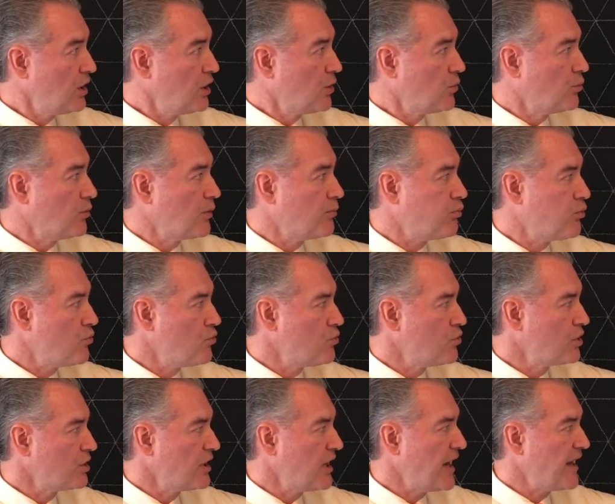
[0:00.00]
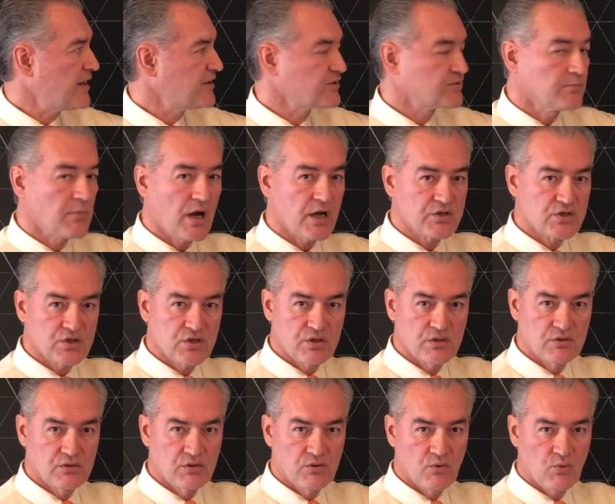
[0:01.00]
we pour as much
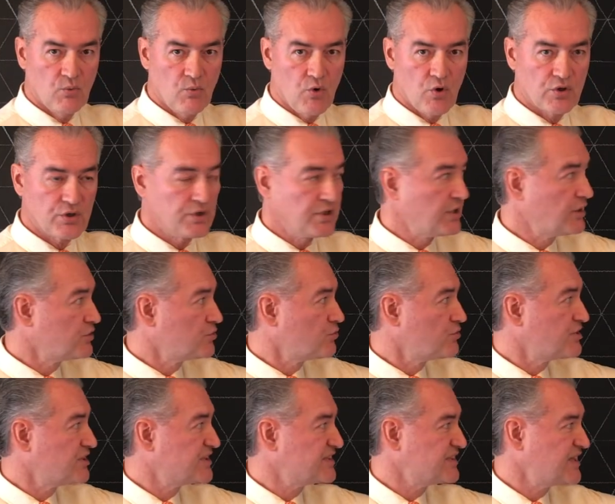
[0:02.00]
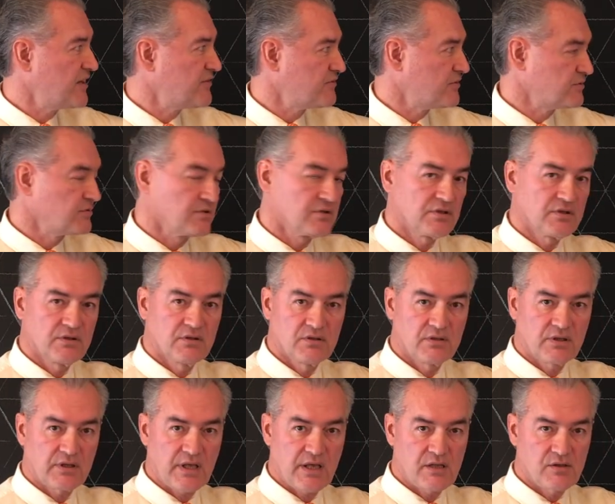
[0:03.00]
water into the
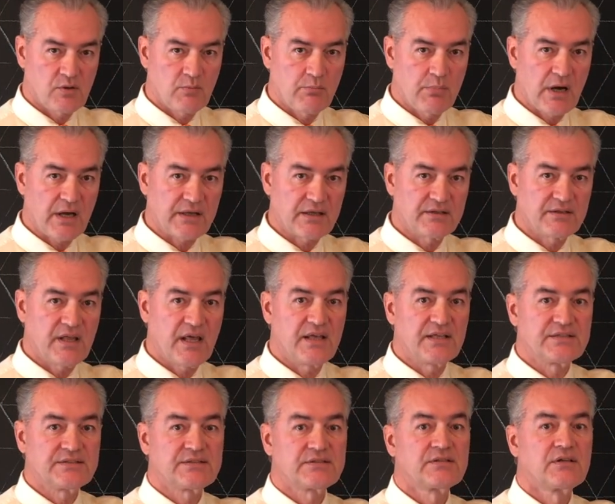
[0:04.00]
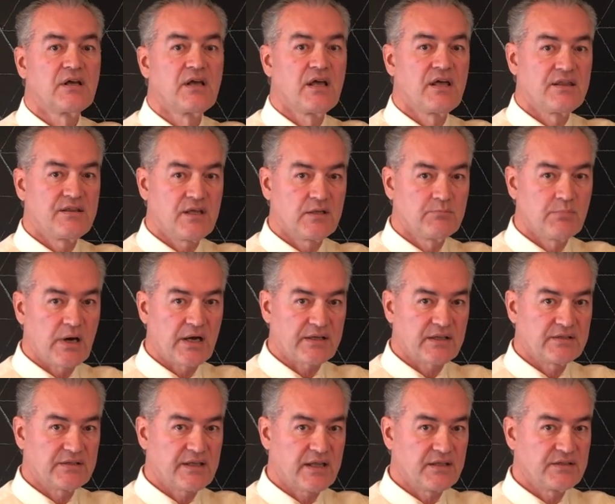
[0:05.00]
7-gallon bucket as that
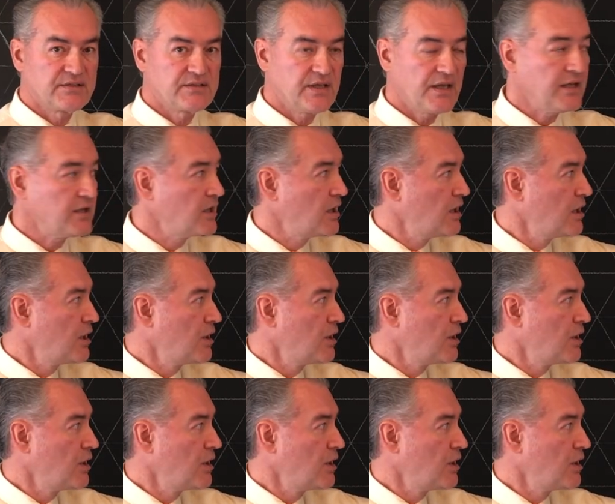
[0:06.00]
bucket can take.